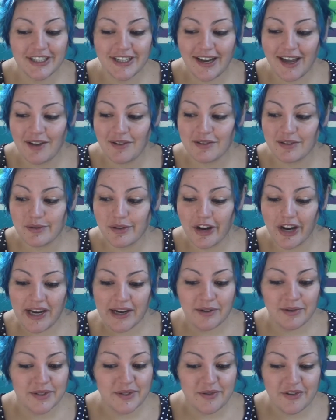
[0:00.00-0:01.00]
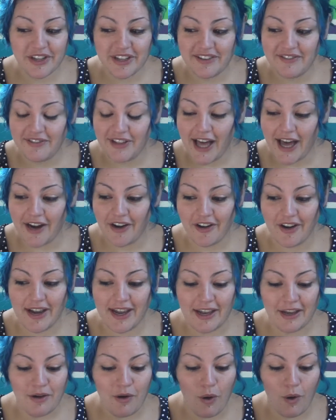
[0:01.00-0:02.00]
that I was wearing was really
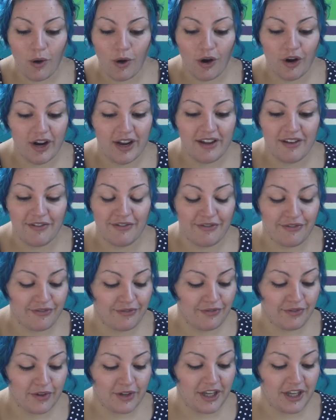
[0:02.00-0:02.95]
flattering, or if,